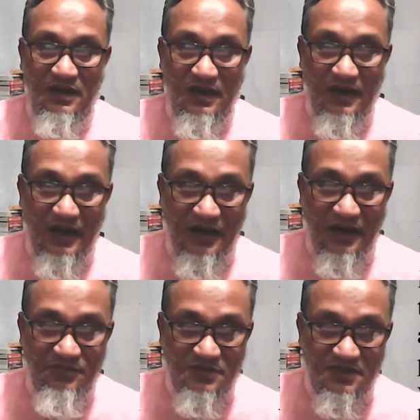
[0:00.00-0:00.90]

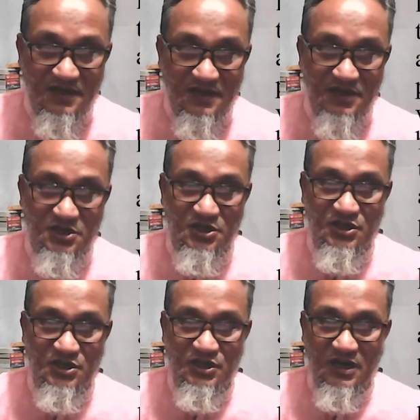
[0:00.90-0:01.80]
Loves
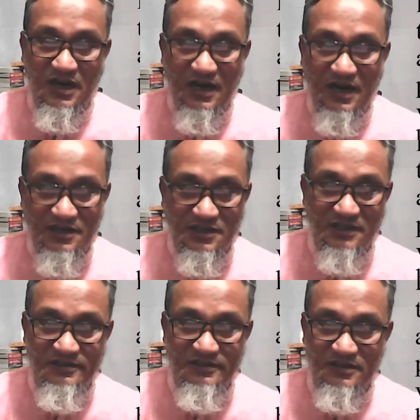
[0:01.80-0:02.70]
dash her
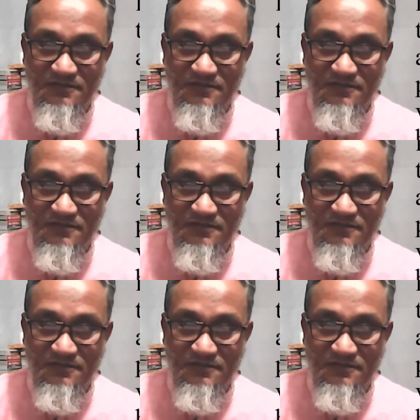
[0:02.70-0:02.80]
children.